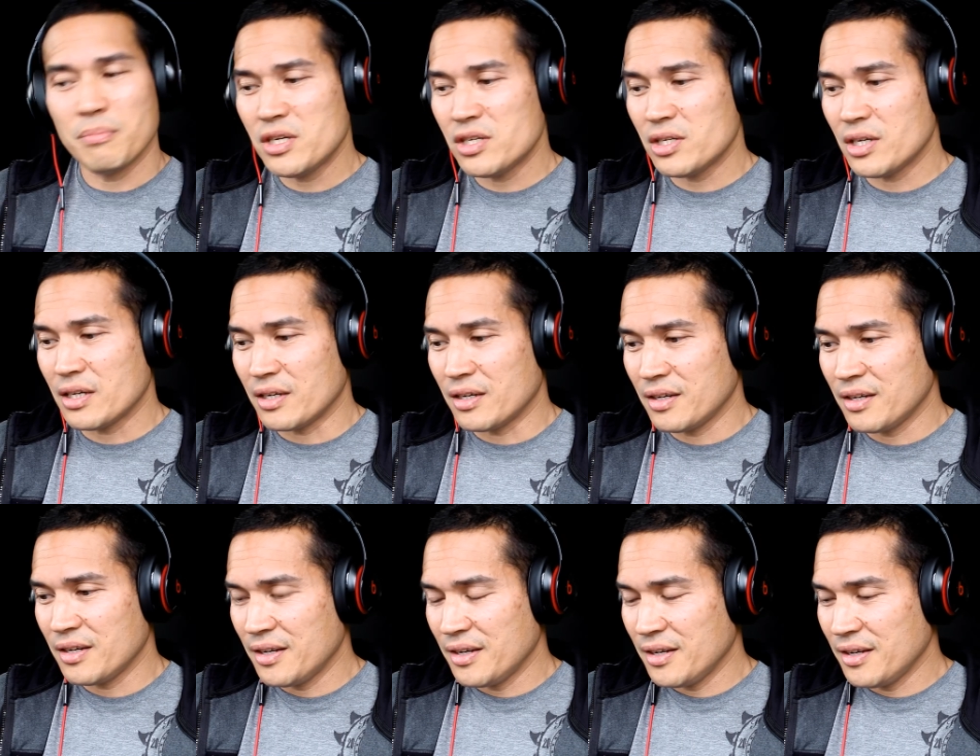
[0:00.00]
Michigan.
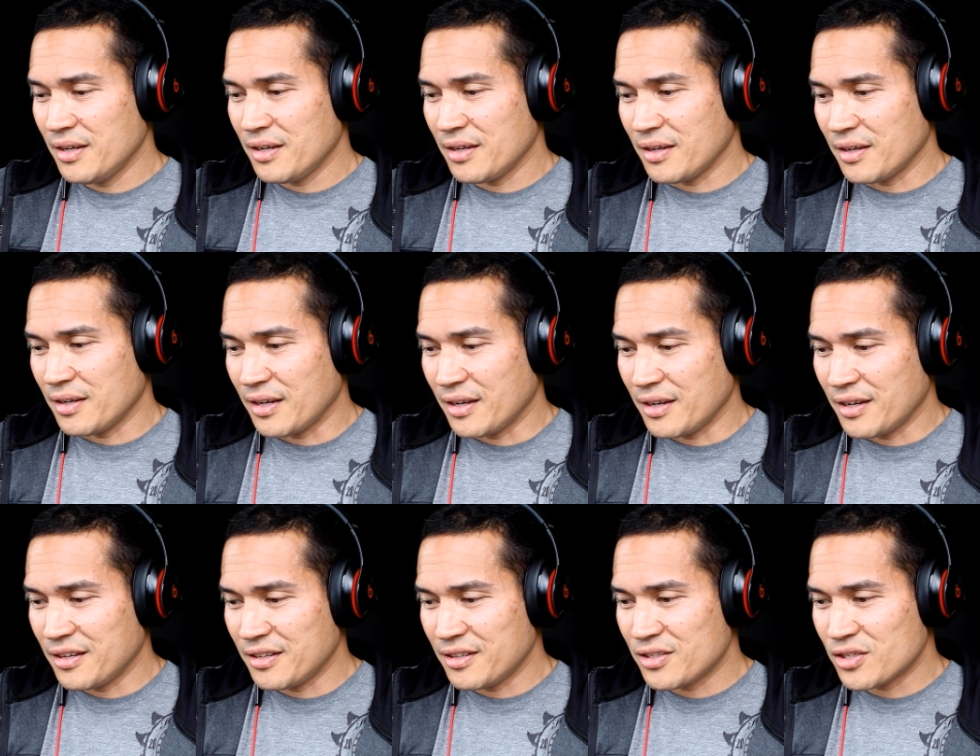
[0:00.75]

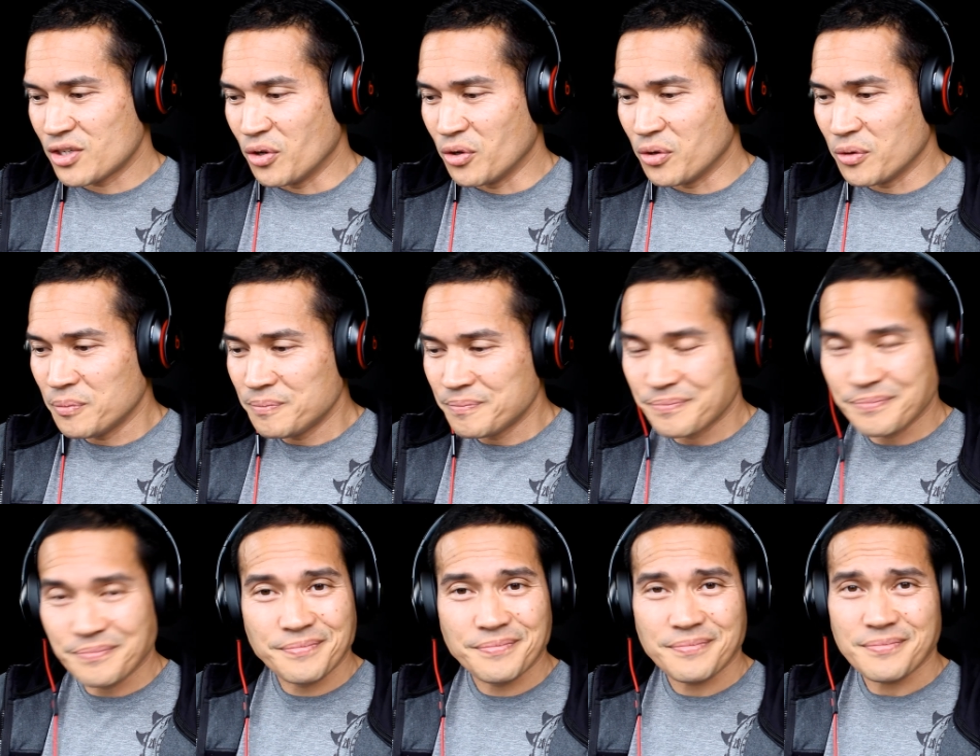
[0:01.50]
And so
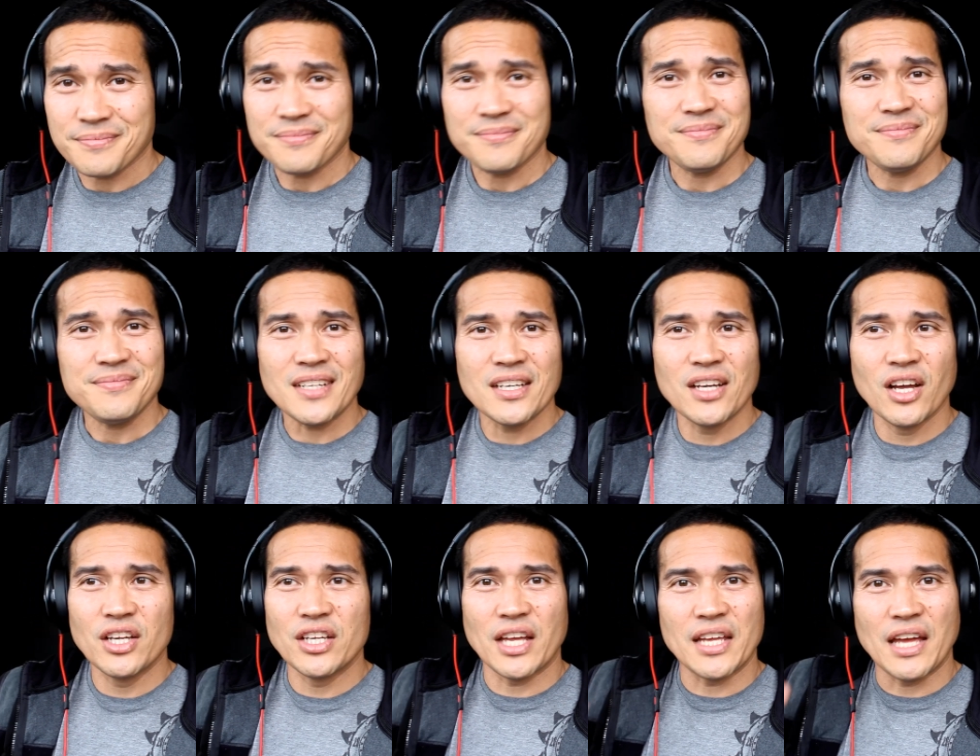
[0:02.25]

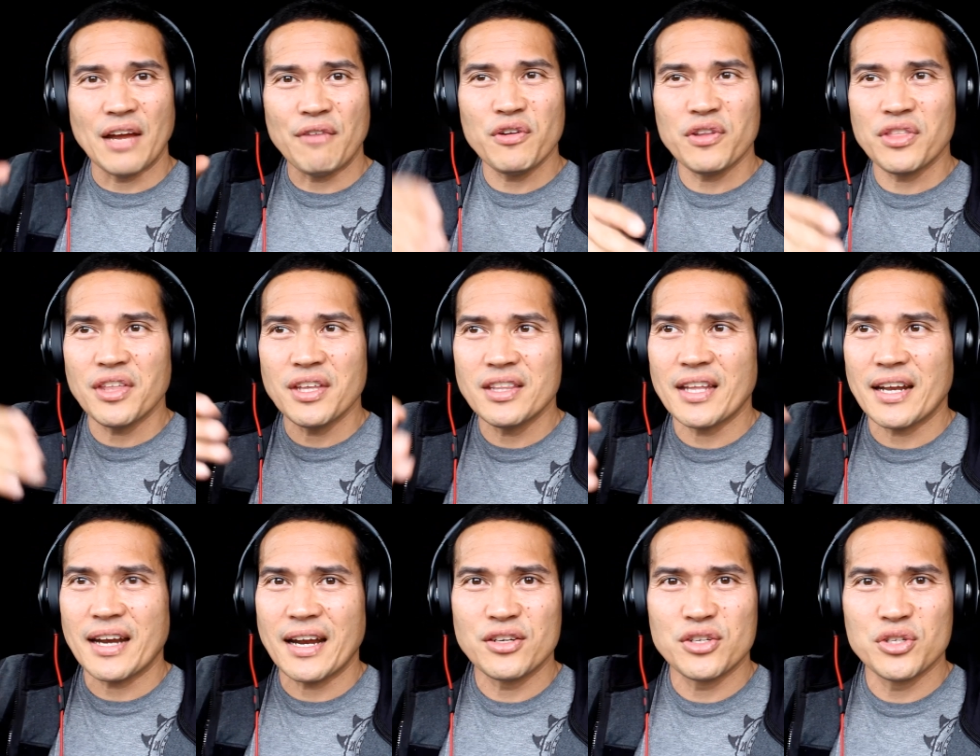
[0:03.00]
everything
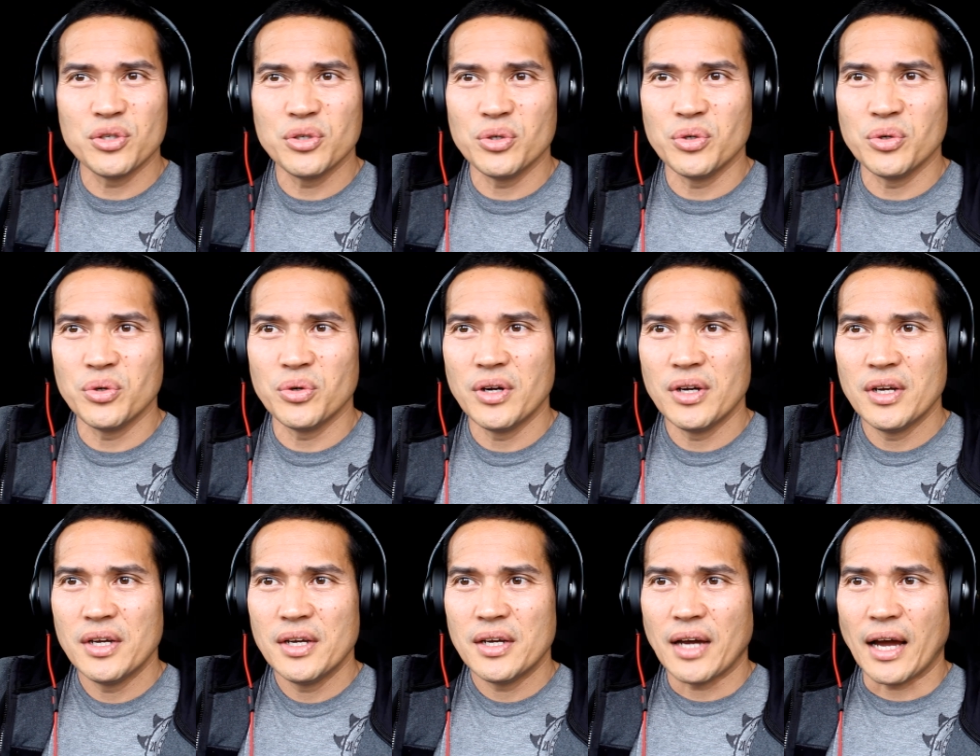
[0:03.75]
that I do,
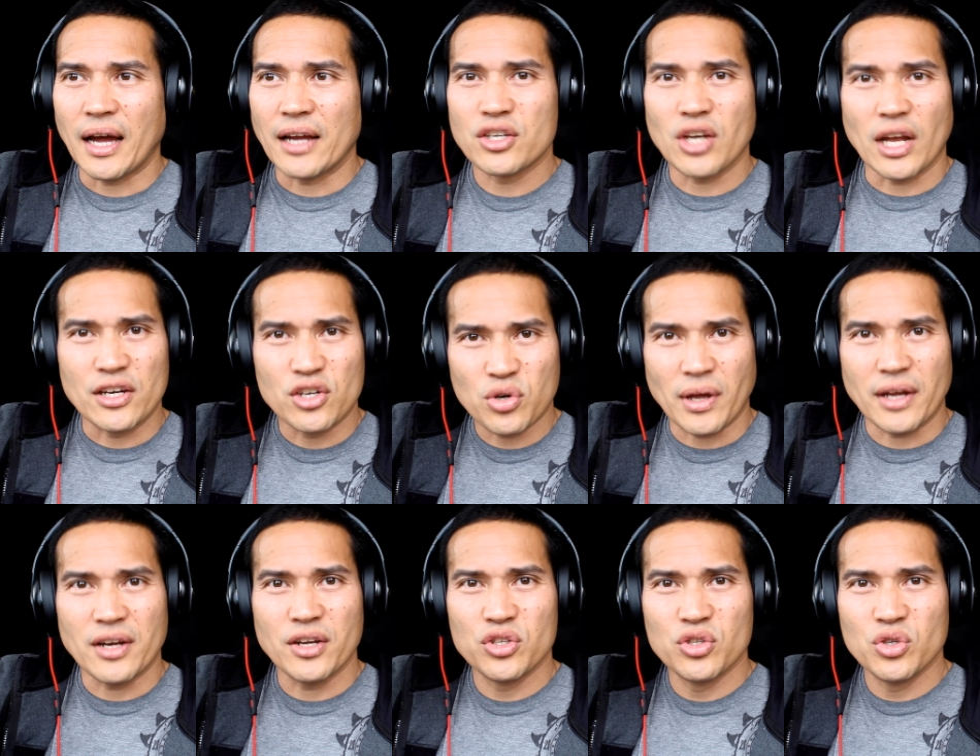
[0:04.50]
I
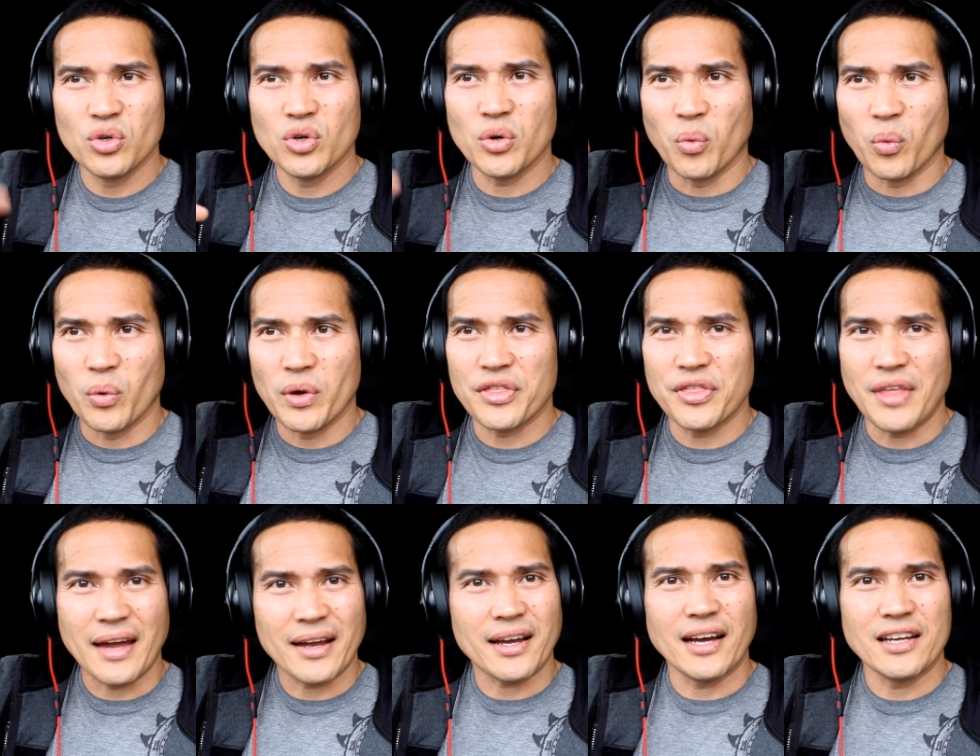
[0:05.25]
try to do it with
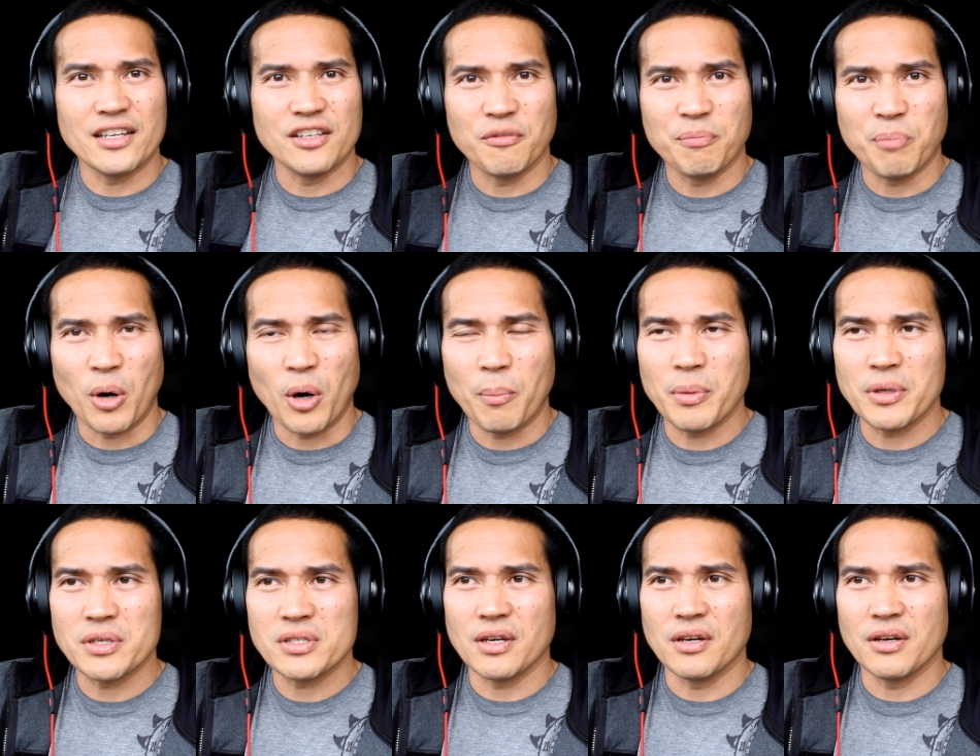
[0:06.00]
that kind of
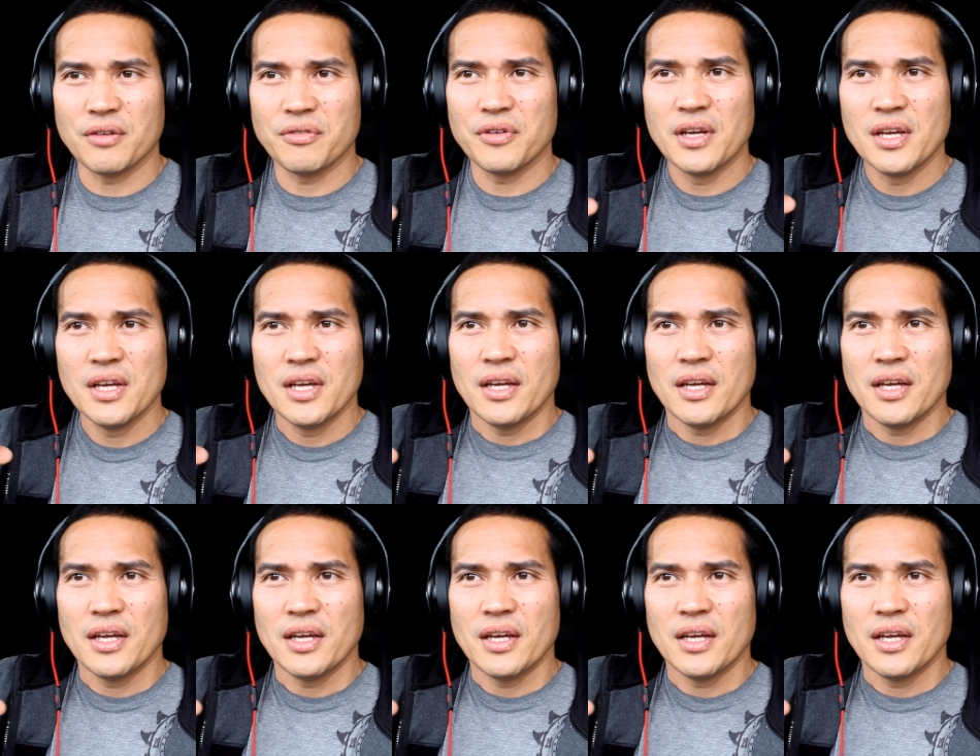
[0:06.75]
purpose of